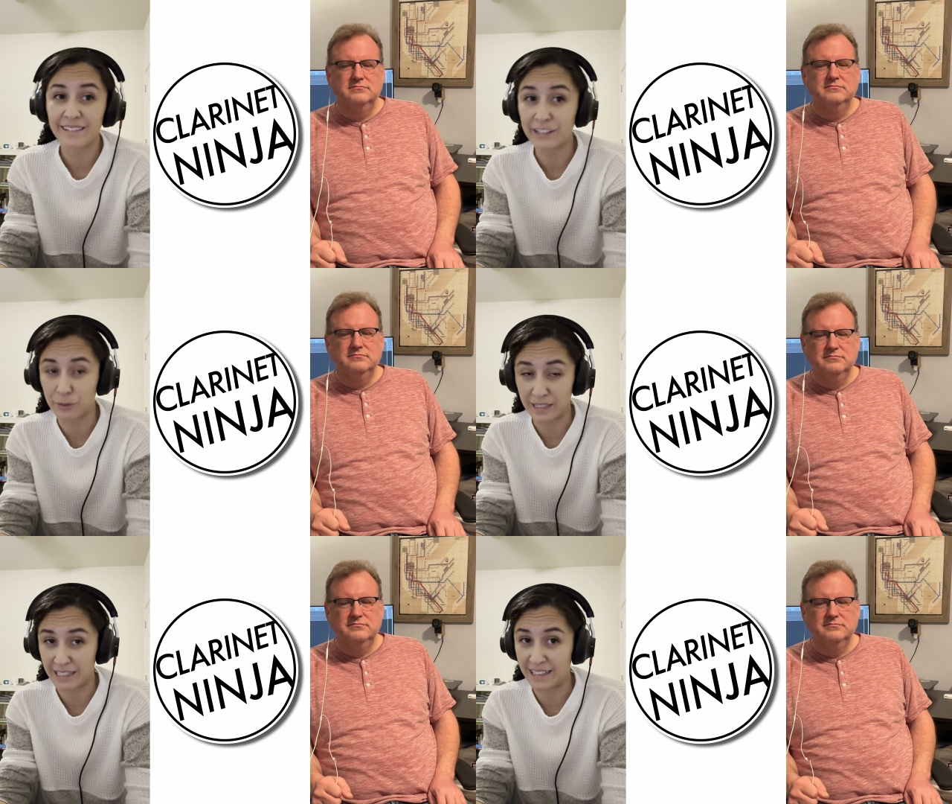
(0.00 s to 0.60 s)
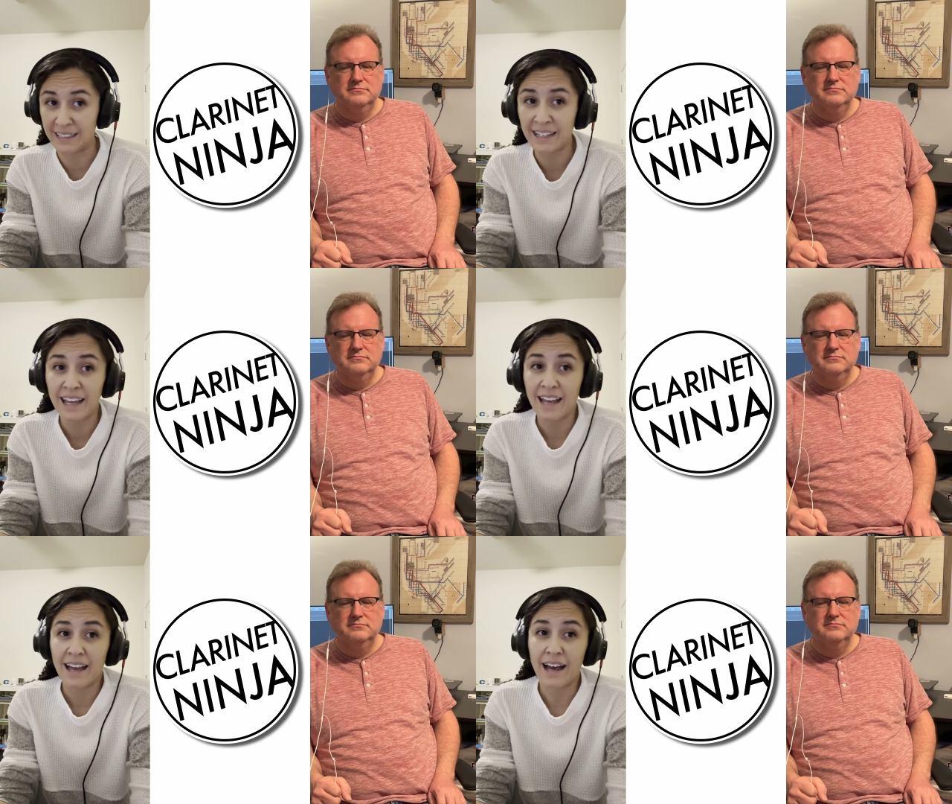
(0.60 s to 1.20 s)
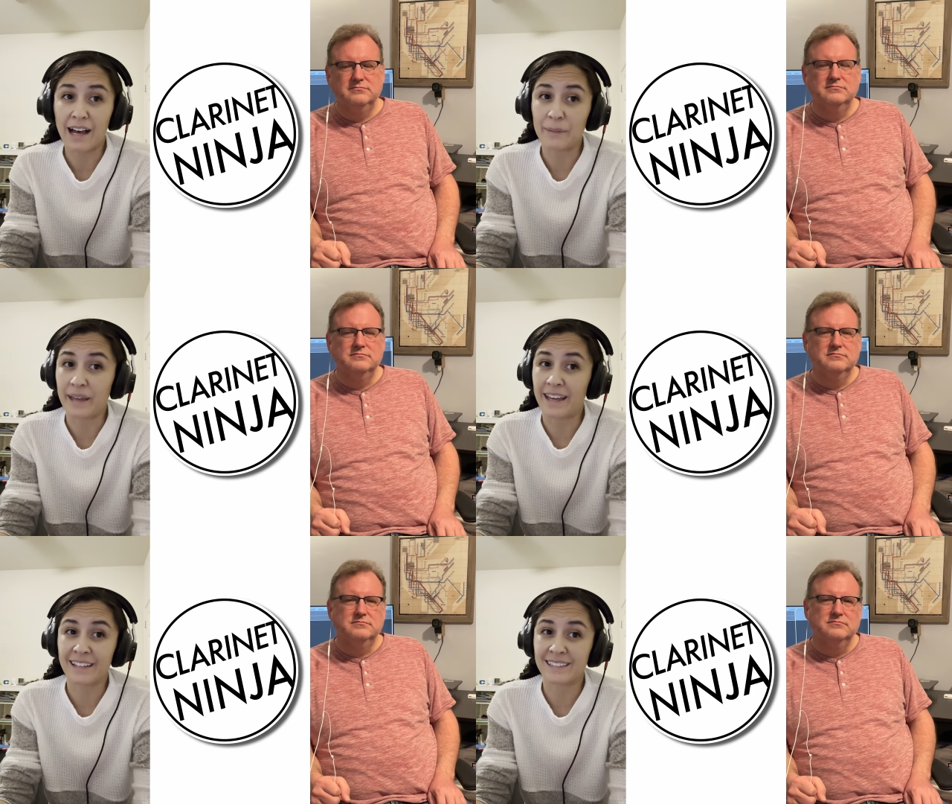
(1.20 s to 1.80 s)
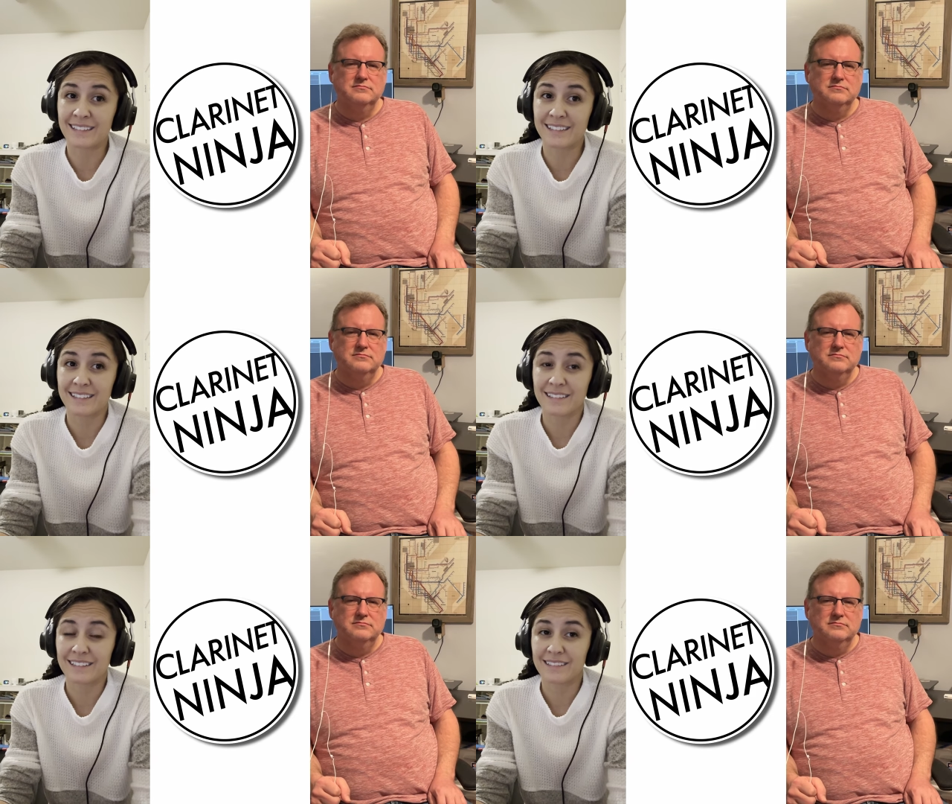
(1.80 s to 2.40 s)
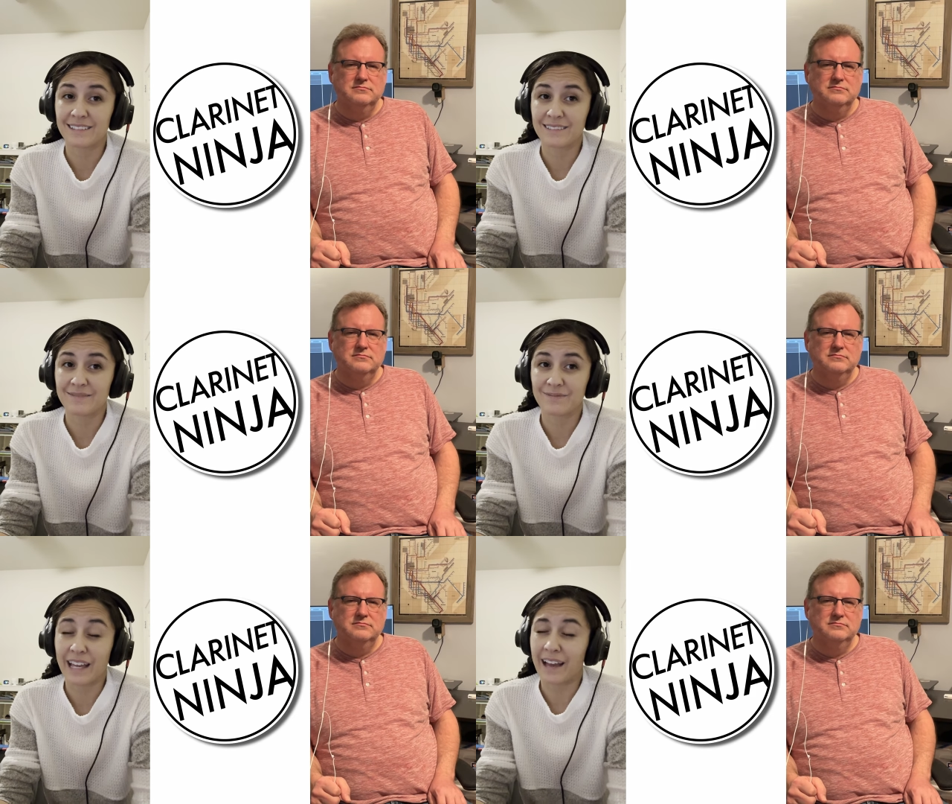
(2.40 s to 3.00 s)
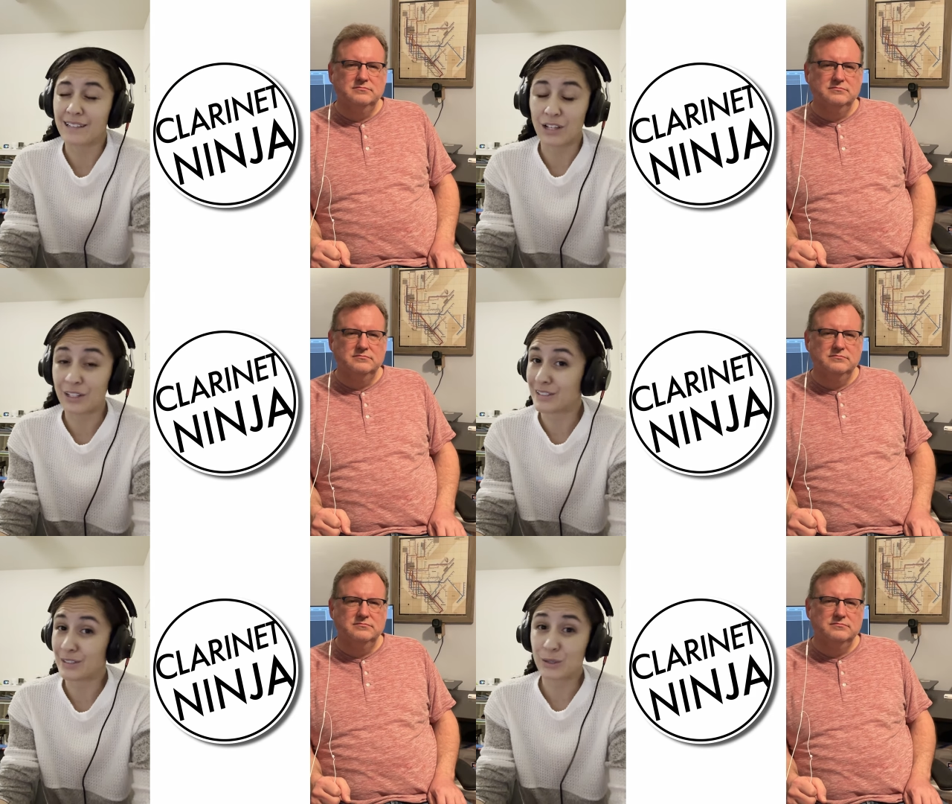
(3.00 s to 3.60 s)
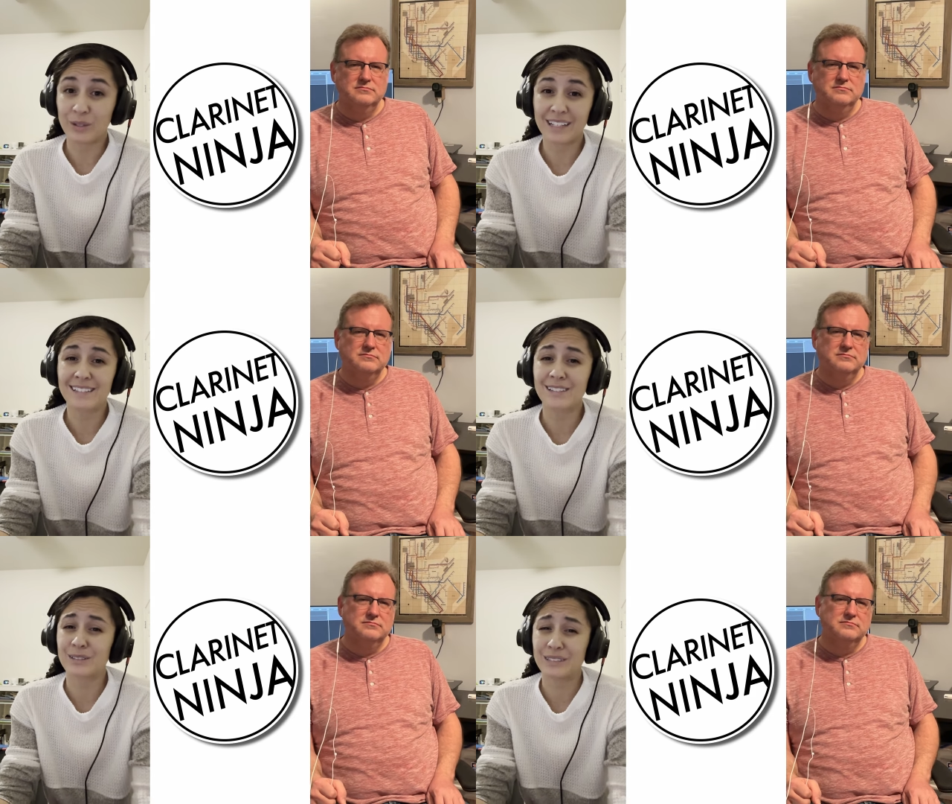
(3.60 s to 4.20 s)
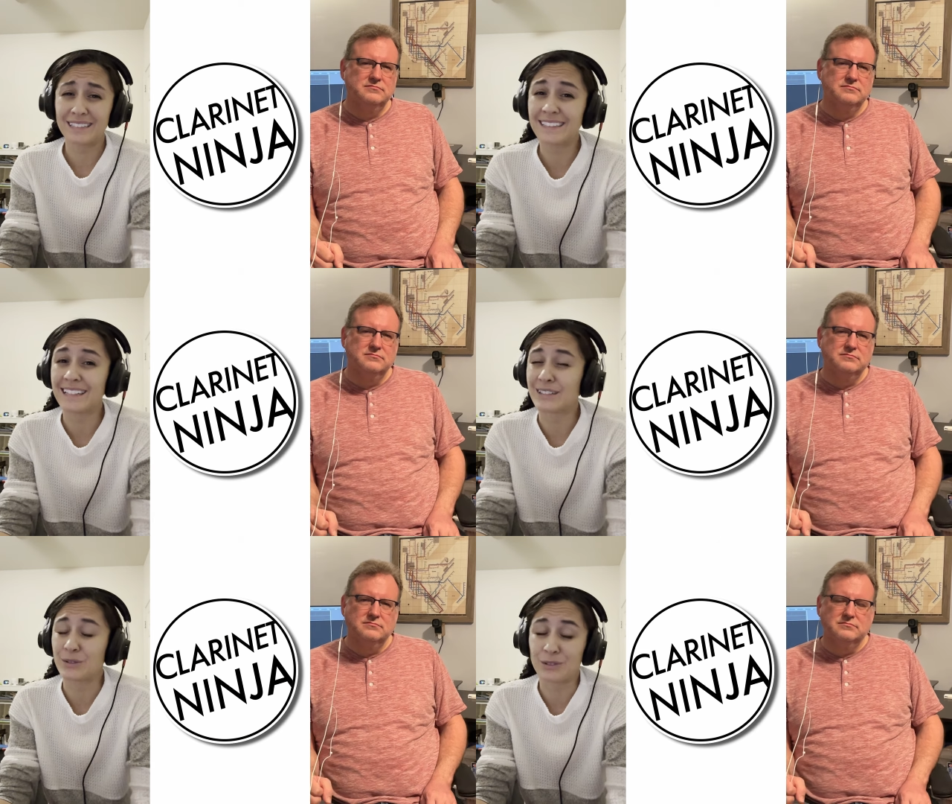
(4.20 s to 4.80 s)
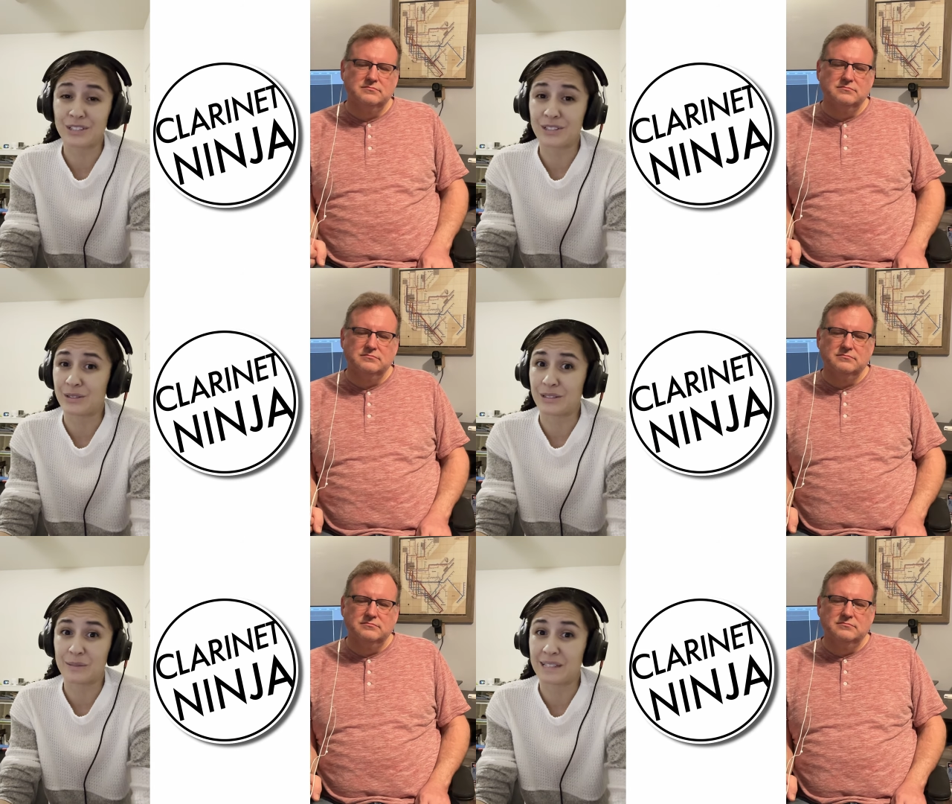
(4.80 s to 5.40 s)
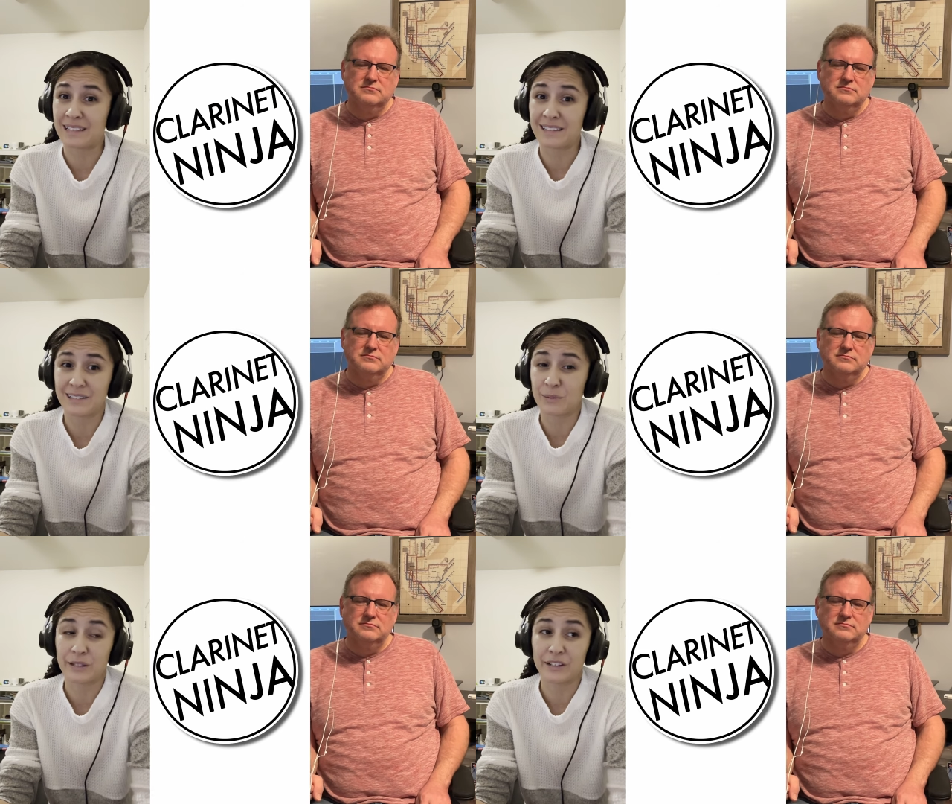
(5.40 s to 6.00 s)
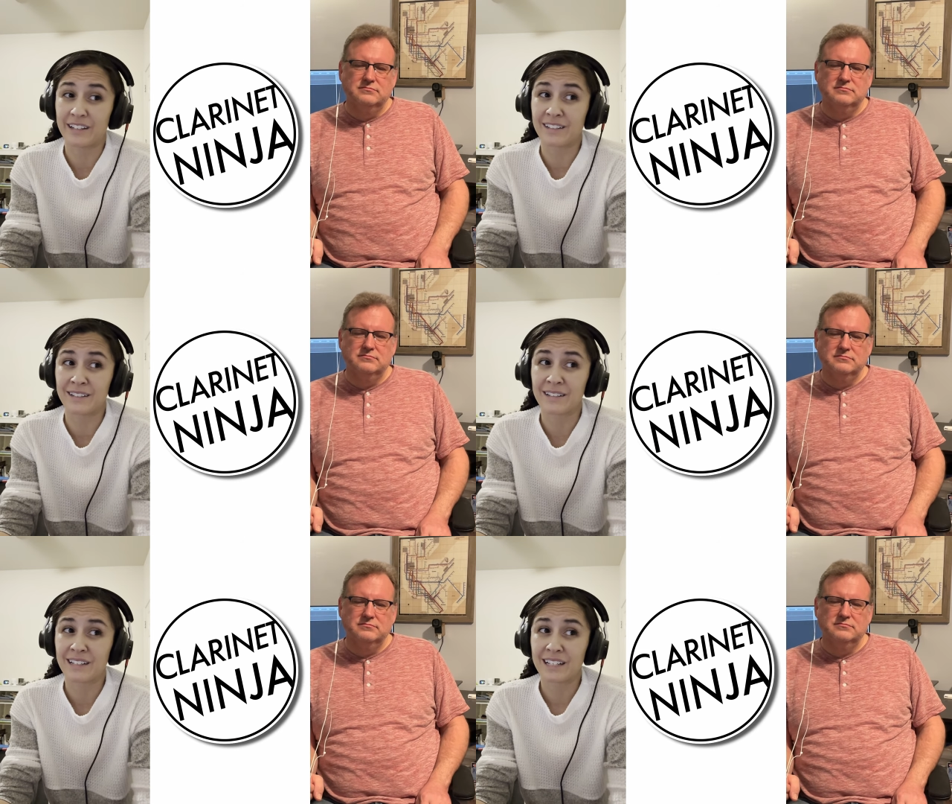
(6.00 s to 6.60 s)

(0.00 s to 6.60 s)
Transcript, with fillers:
Speaker 1: intermediate. And yeah, as long as the tuning is still good, that's usually just going to be the superior